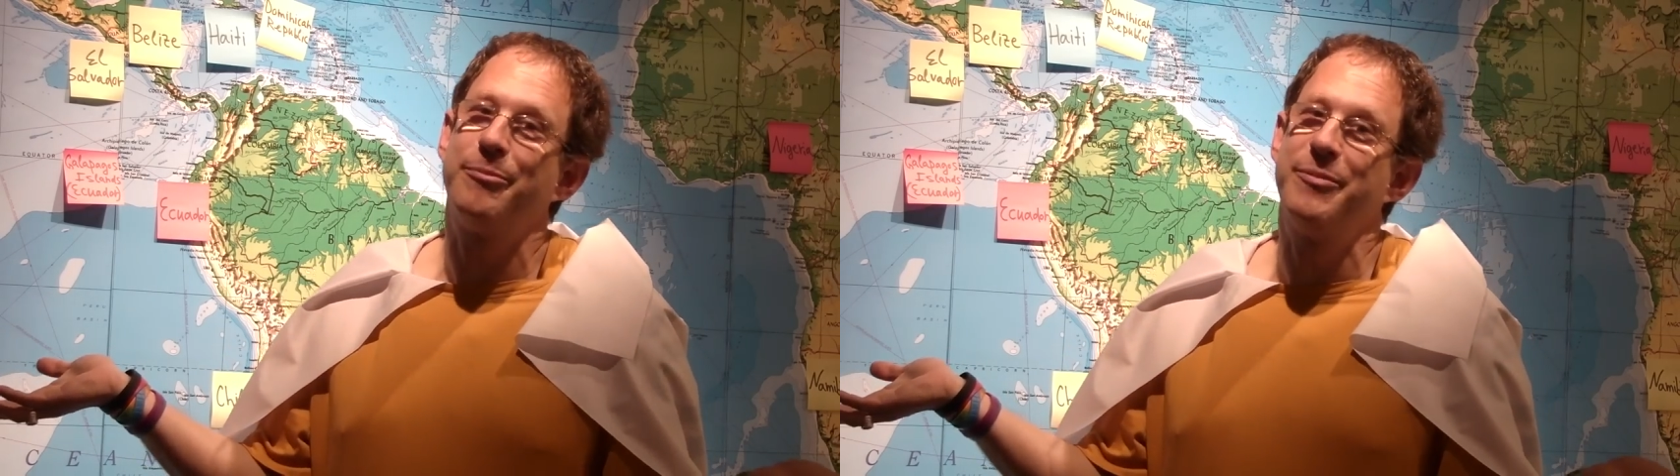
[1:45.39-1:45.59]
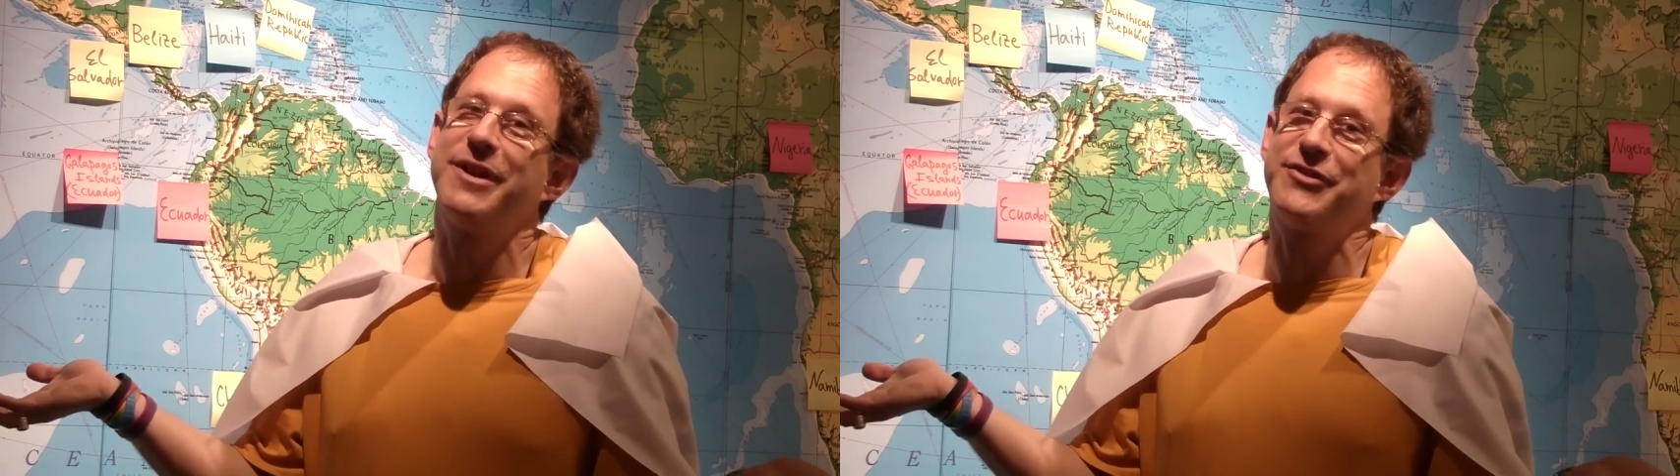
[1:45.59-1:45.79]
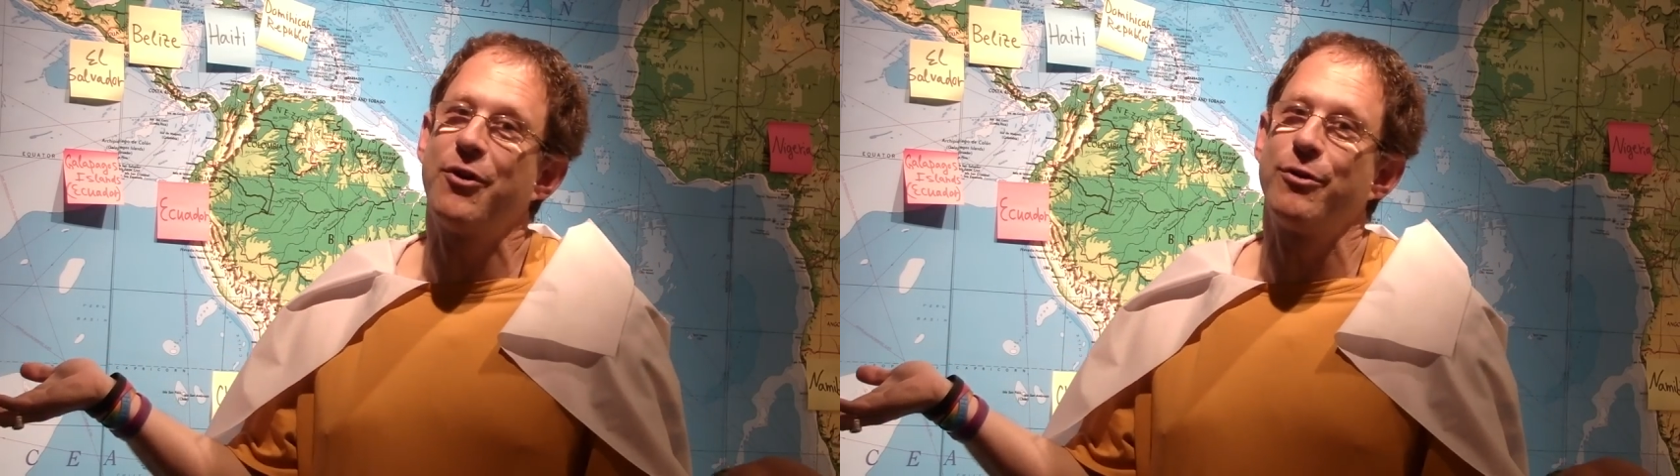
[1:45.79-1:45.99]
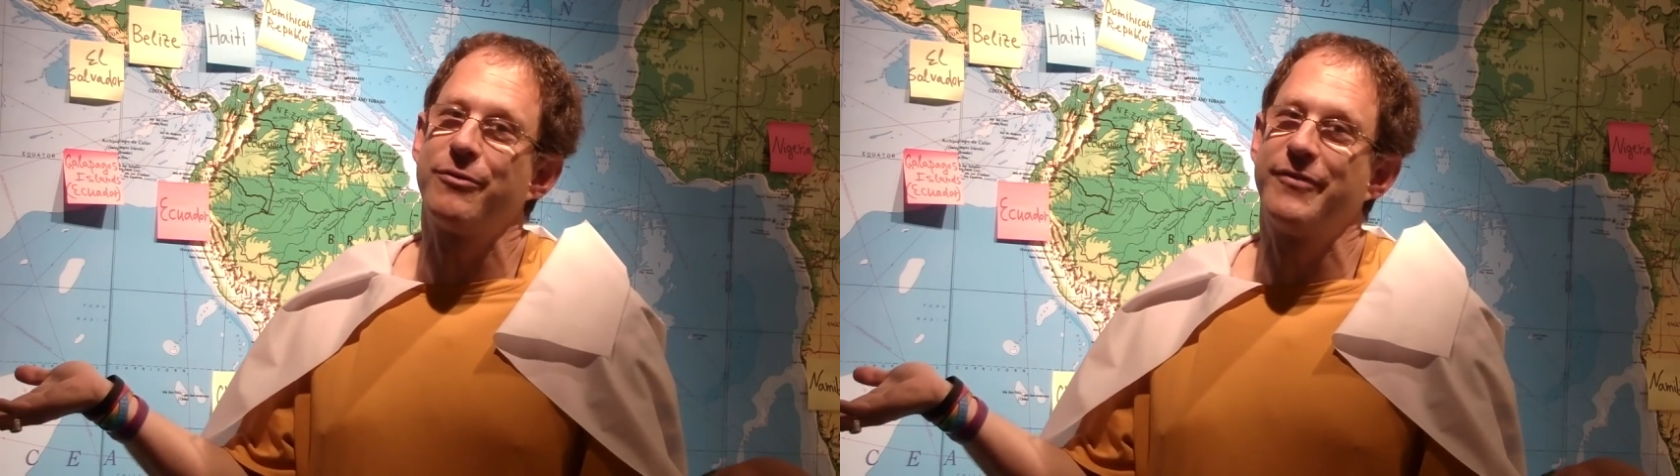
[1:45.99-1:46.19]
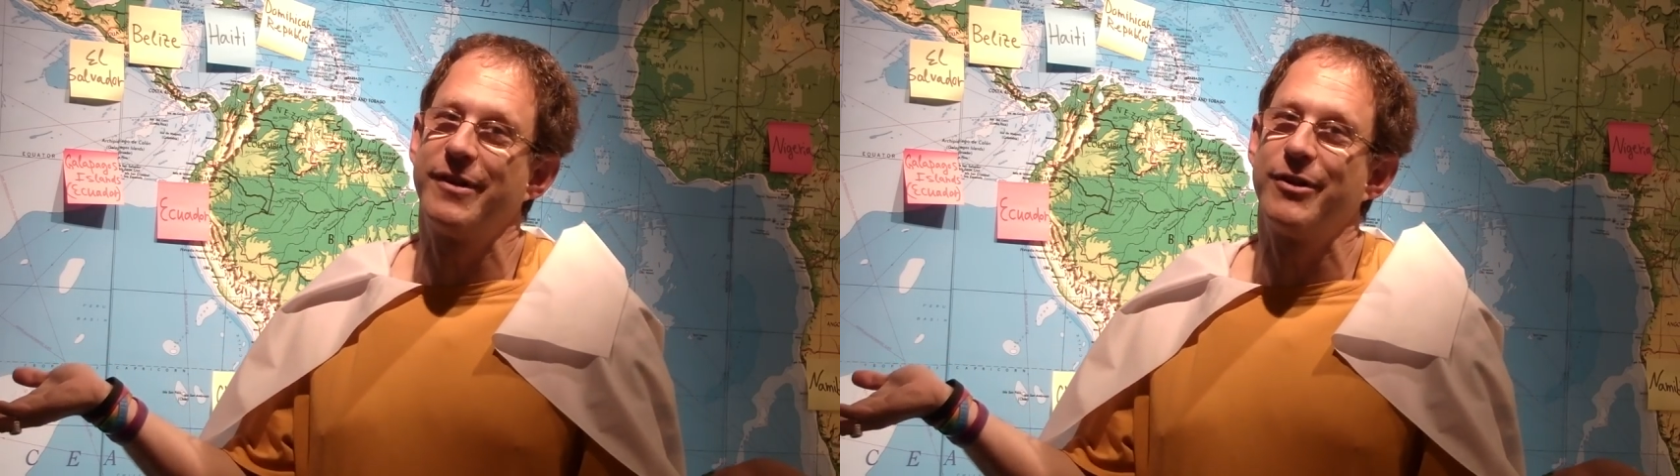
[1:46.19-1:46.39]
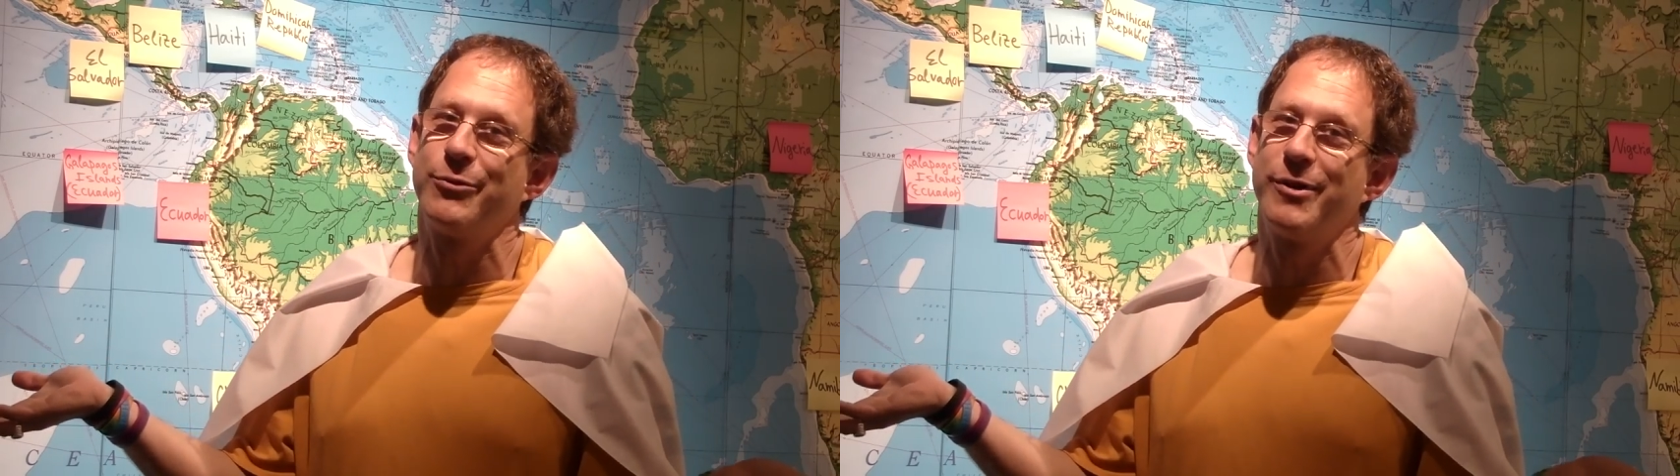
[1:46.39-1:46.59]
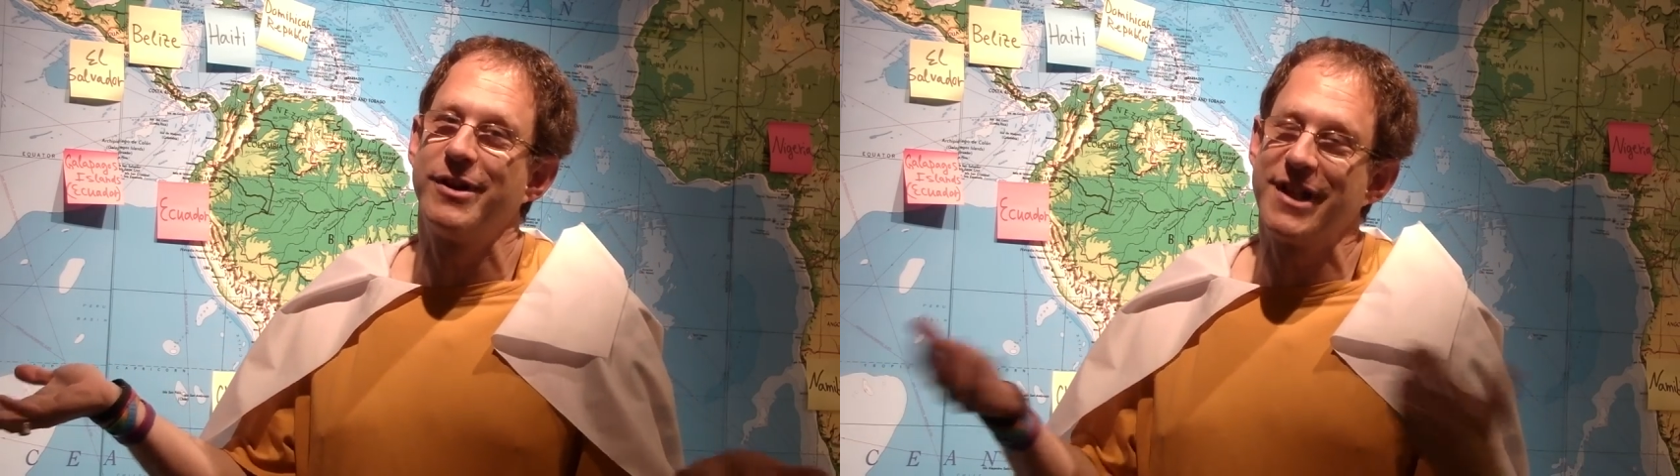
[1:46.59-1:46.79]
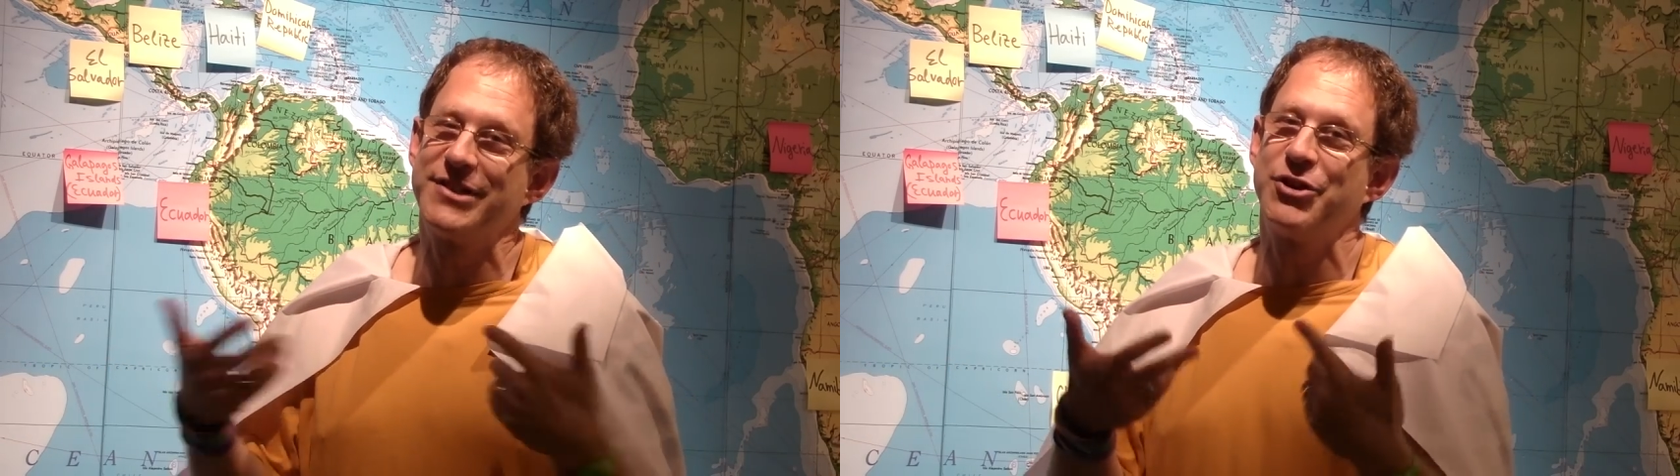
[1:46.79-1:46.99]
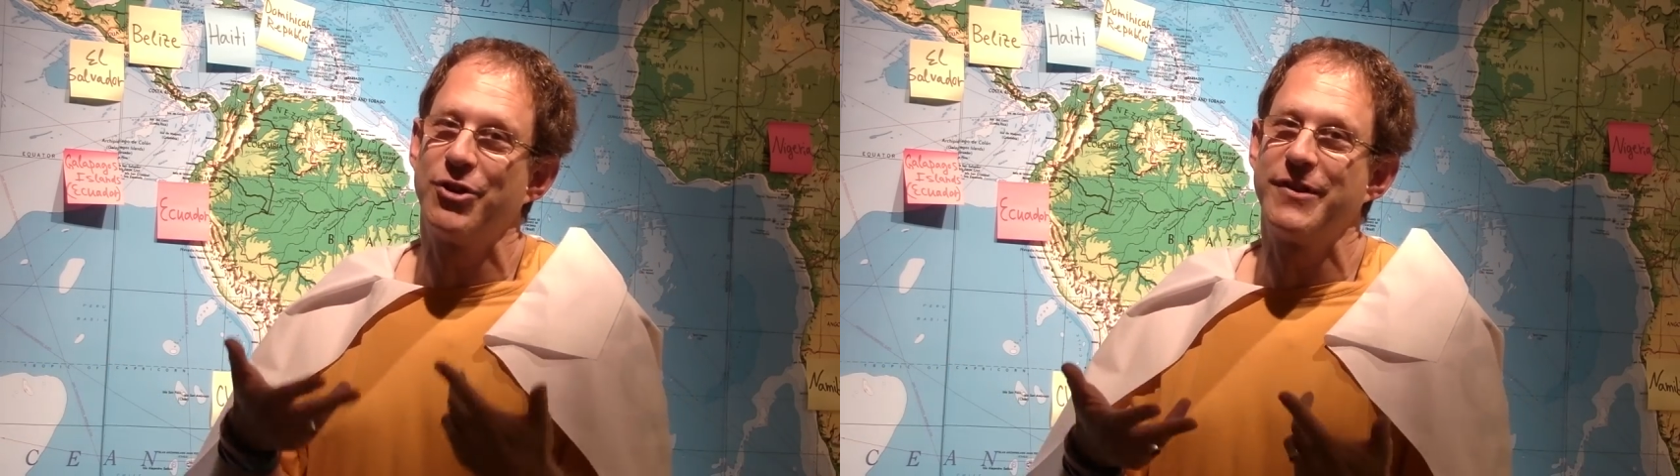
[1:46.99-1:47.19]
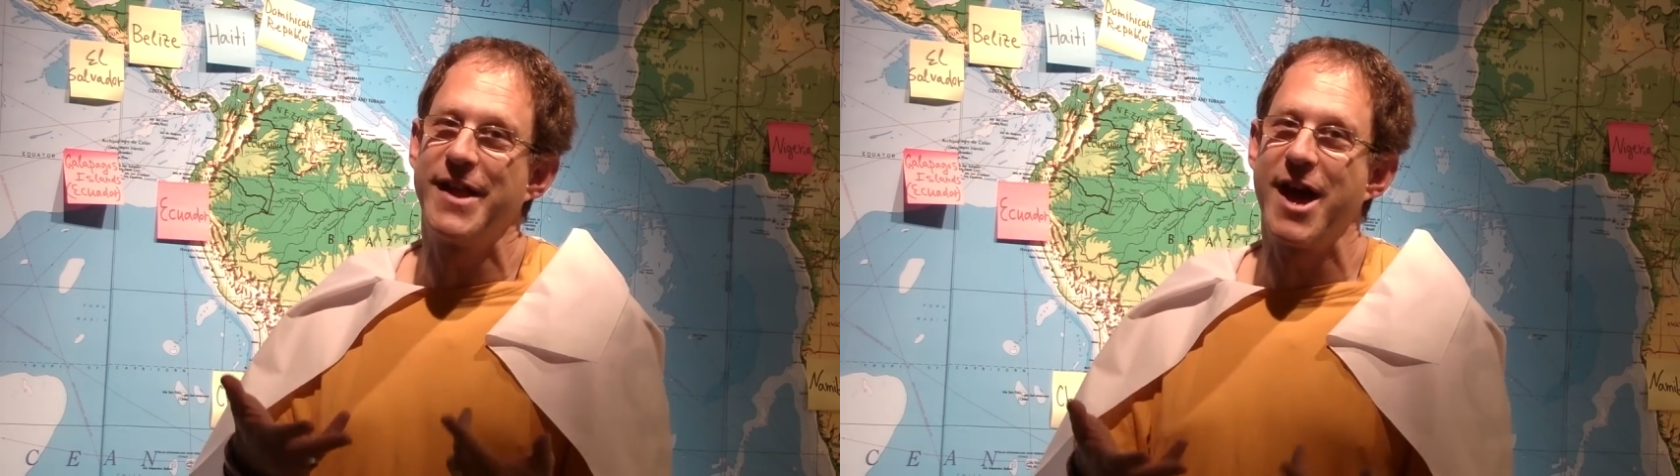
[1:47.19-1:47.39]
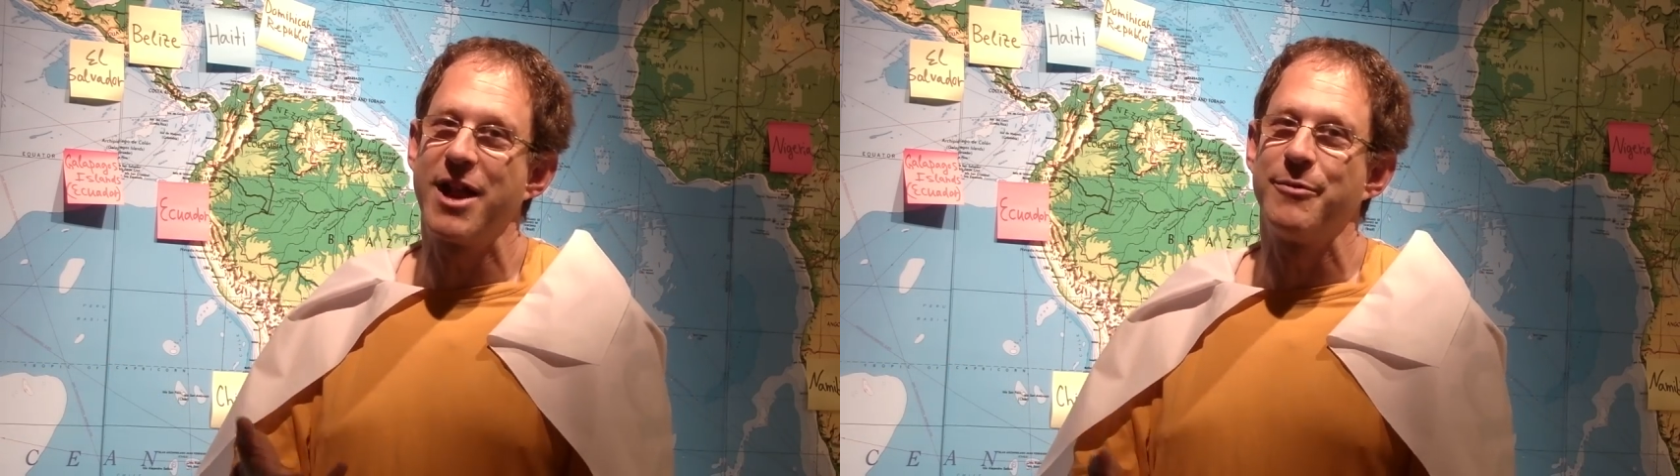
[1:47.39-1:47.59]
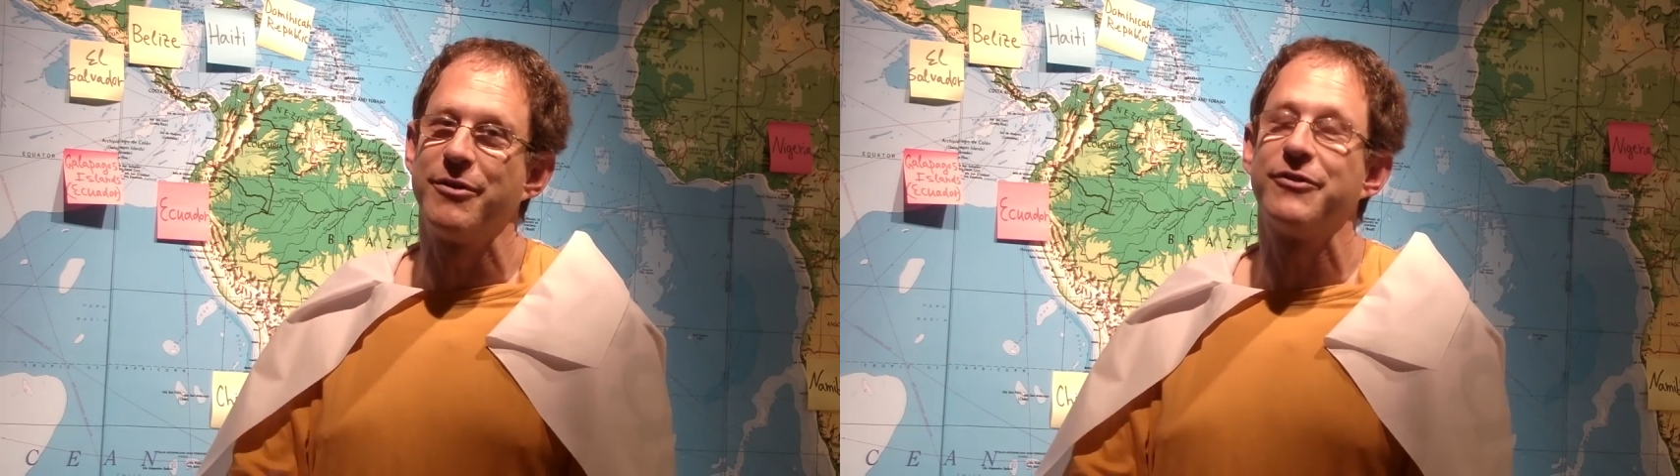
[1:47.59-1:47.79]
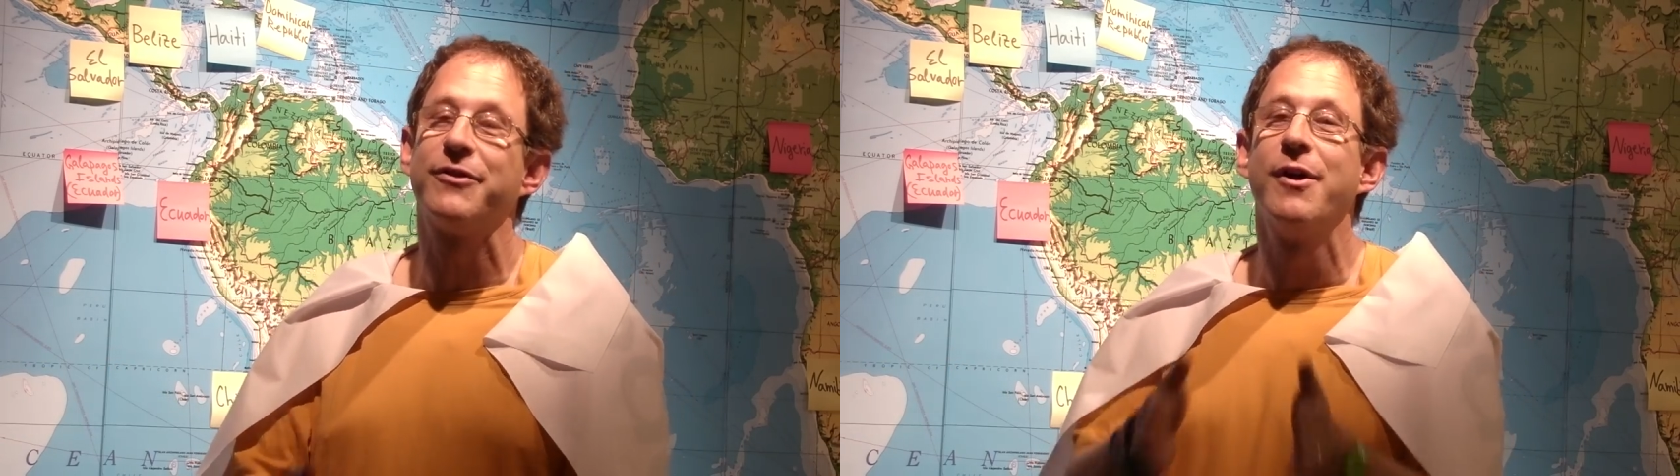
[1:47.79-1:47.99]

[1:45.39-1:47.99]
big solar field where it doesn't hurt the animals?